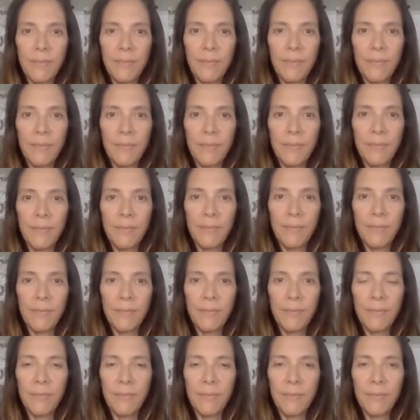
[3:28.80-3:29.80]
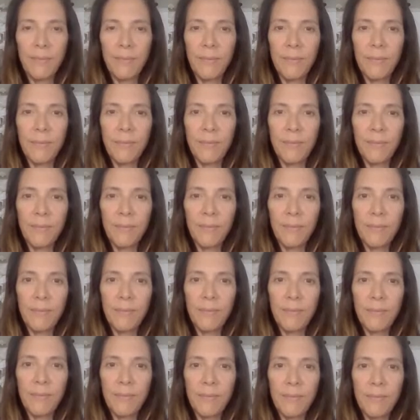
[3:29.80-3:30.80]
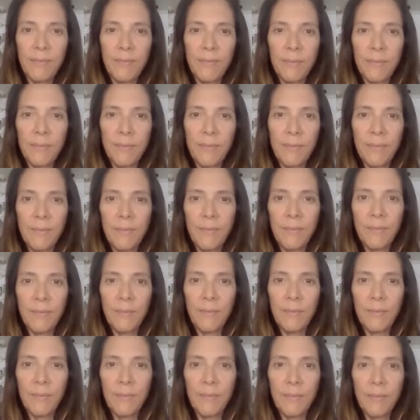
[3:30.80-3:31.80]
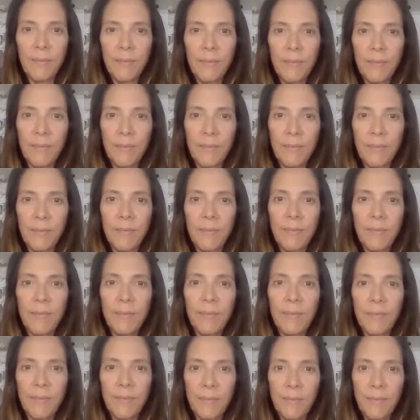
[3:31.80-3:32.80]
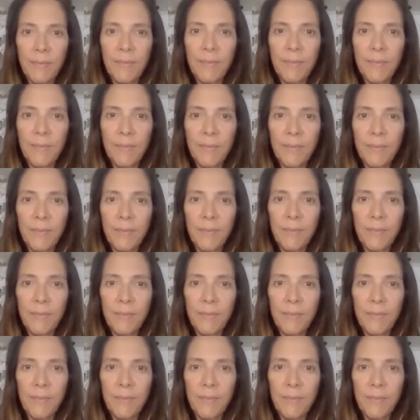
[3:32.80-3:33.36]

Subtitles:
No words are spoken by the person on screen.